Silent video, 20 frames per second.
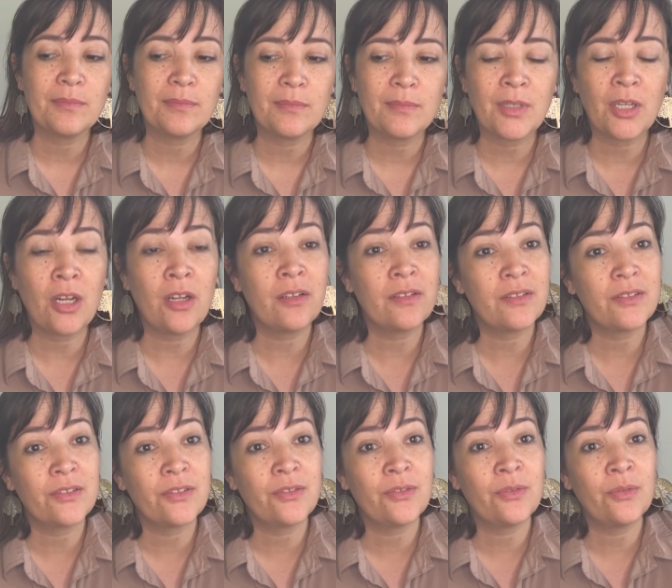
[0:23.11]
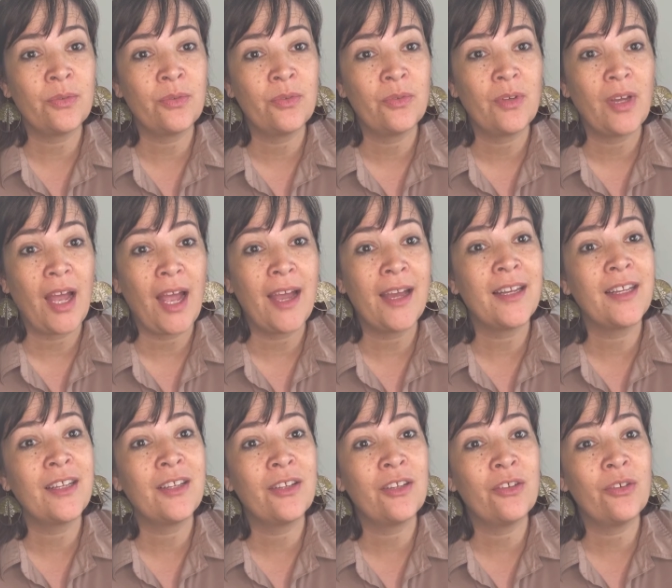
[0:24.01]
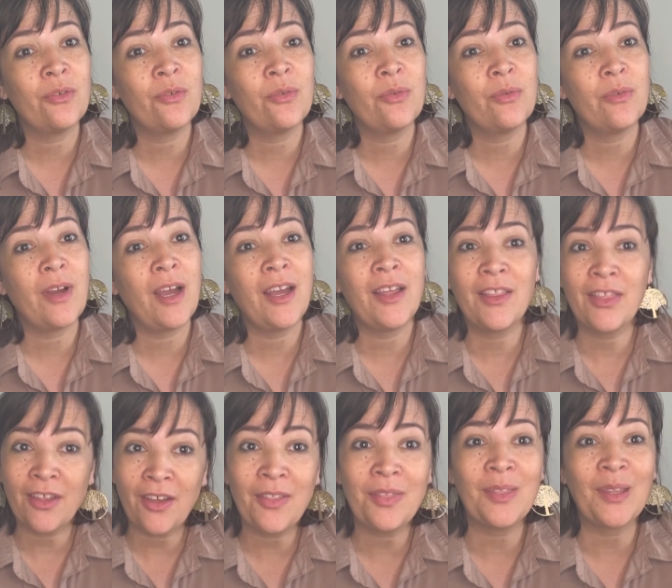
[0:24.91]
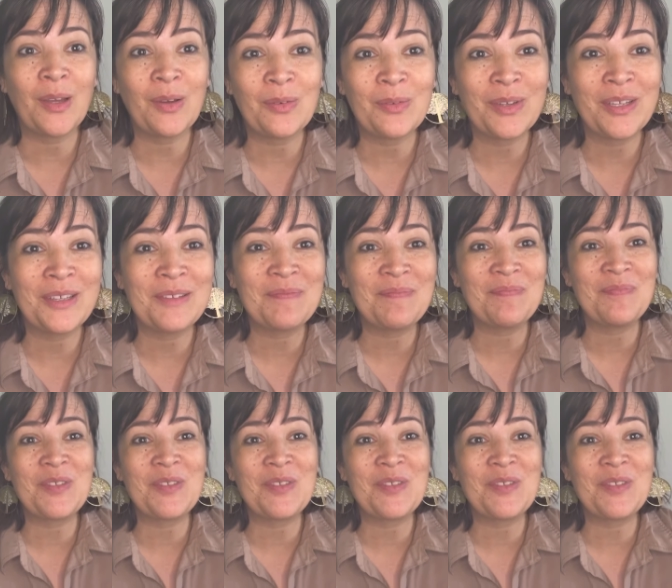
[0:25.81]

But also, I didn't know I thought that way.